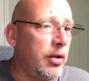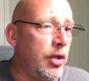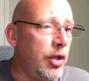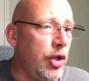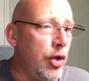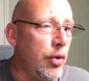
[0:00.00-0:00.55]

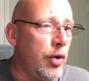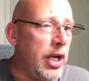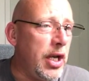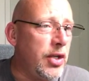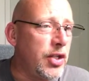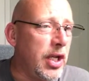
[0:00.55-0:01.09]
You
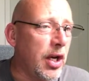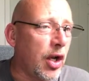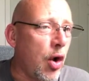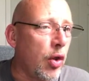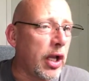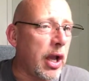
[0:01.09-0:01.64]
need to get a
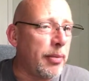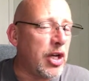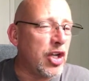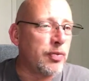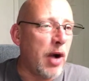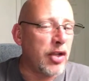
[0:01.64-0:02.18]
cola company
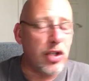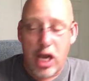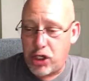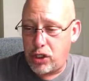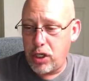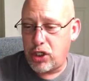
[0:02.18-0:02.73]
to sponsor you. I
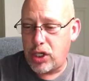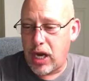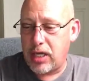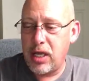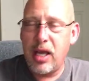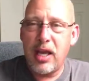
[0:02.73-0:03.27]
should,
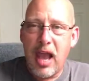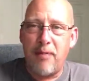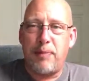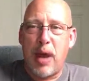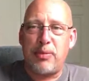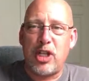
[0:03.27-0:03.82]
shouldn't I?
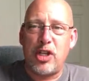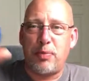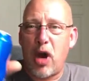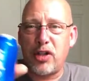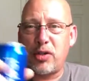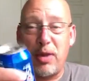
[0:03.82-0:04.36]
Have Pepsi
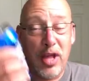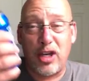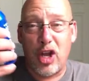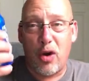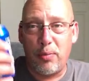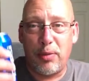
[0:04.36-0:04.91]
sponsor me? They
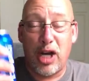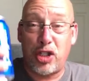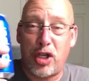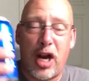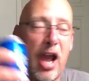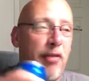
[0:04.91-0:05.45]
don't, but I
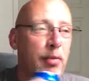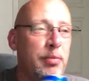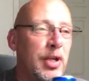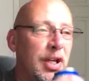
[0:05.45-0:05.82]
should have them.